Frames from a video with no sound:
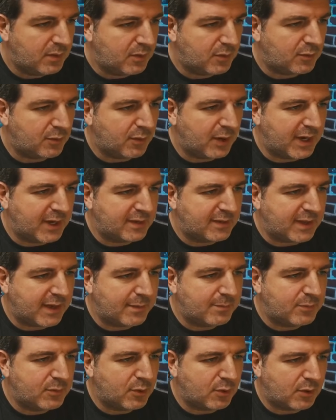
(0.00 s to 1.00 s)
So I
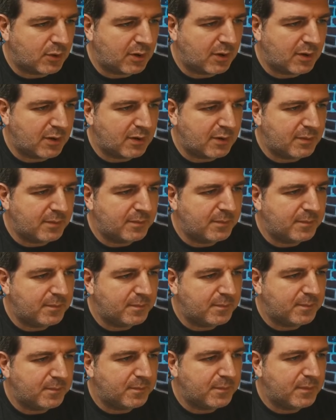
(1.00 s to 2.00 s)
type Docker,
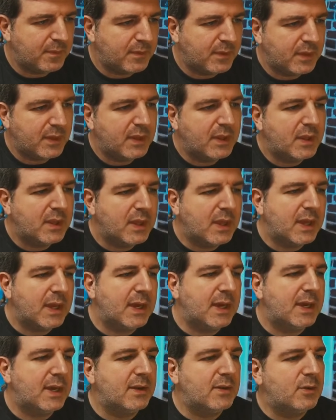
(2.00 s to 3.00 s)

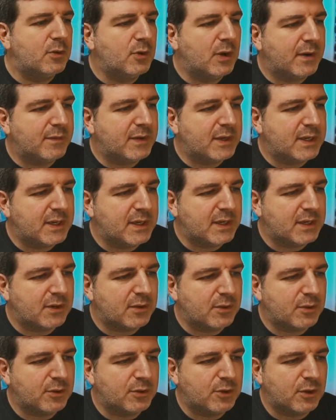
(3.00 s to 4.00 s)
and you have here
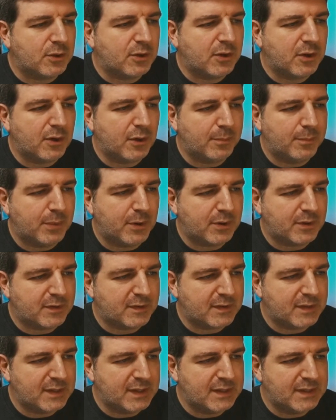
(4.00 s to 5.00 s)
the Docker
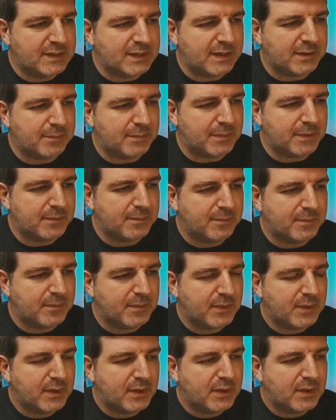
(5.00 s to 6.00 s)
box item.
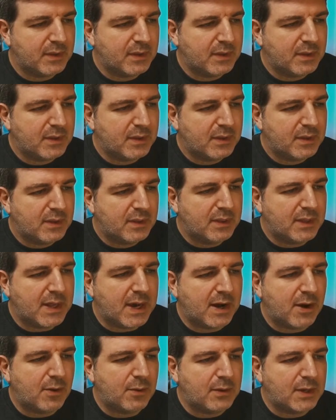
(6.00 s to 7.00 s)

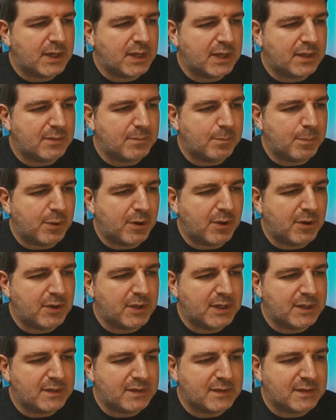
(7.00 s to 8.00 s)
Now I can
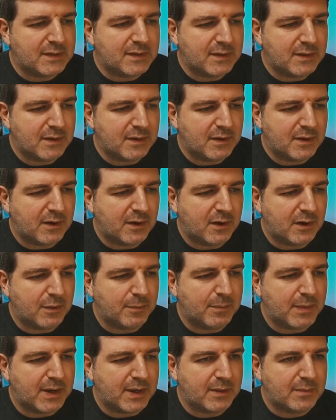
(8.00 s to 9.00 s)
plug it
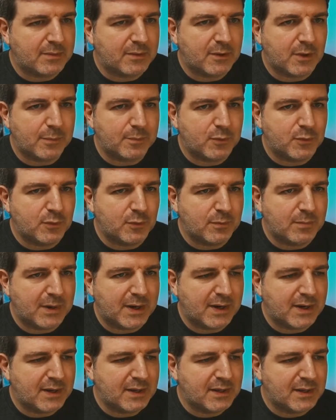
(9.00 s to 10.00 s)
on my top
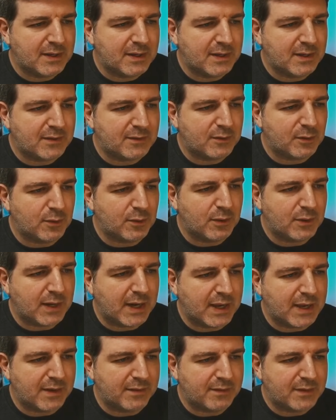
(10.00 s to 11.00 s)
toolbar here. So
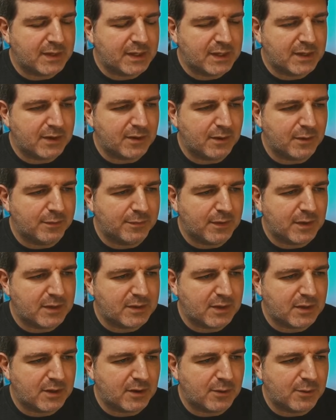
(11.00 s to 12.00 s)
I have here a
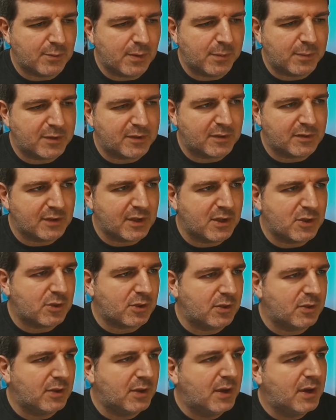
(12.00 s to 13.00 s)
vertical
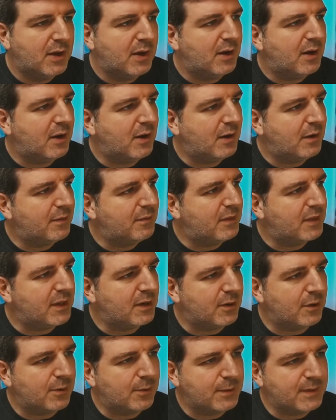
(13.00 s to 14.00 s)
representation of the
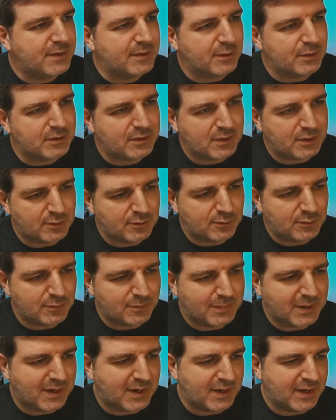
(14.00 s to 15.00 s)
horizontal
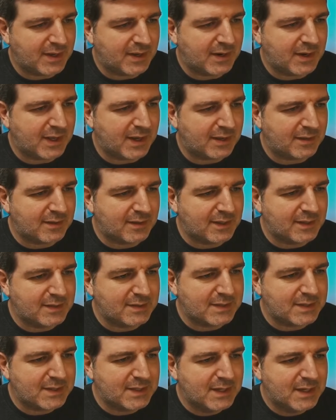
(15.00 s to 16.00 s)
toolbar like
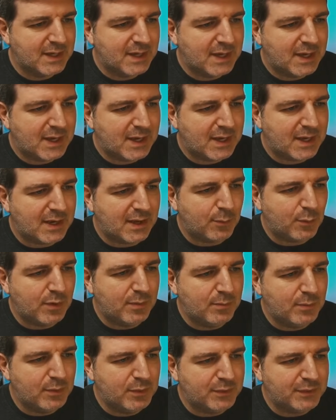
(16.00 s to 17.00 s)
this, and I
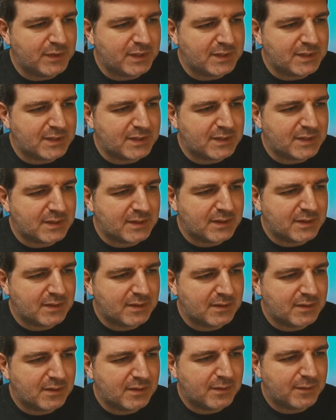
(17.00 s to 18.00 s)
will move it,
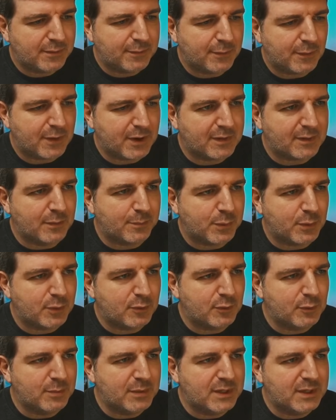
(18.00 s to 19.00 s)
for example,
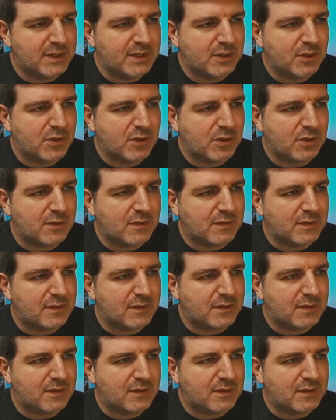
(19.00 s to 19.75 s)
to be just